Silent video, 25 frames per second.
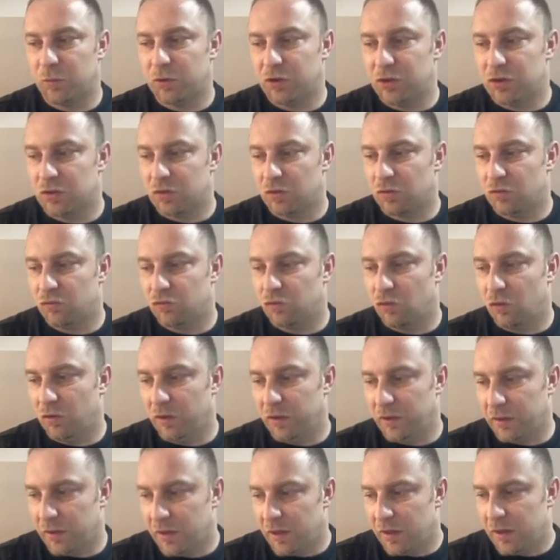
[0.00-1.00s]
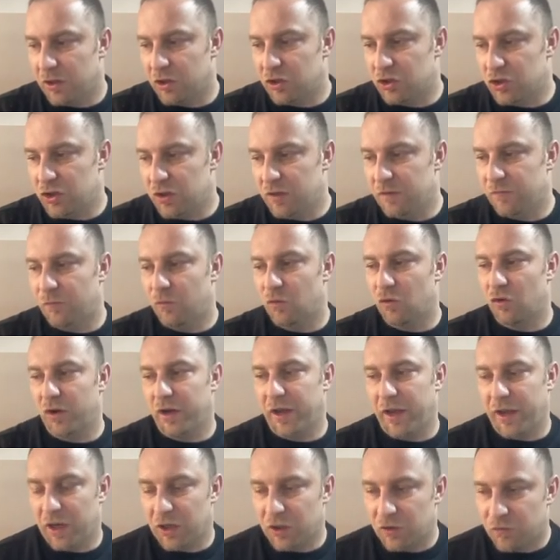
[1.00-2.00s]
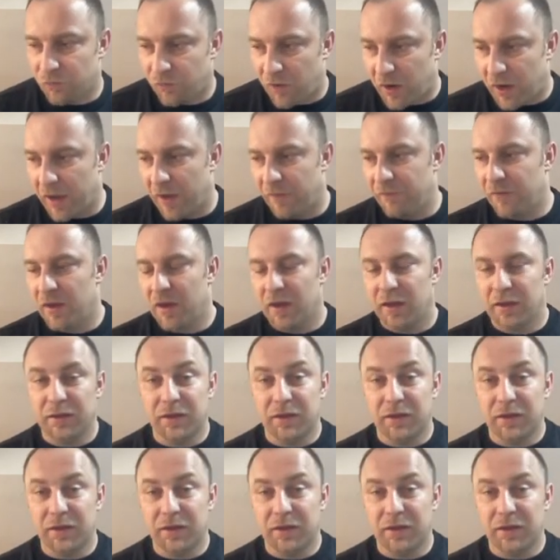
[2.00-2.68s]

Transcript: which is controlling g four, h five.